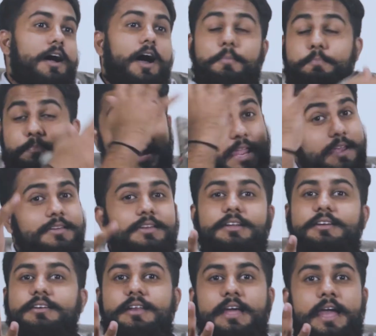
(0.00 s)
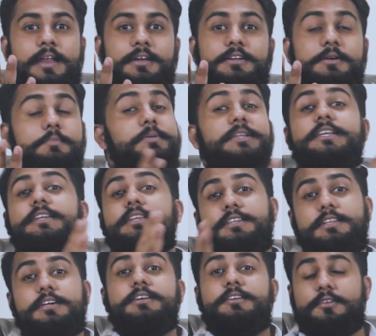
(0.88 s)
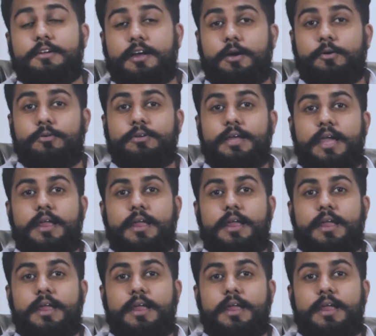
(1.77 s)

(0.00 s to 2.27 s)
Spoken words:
upended and completely turned around,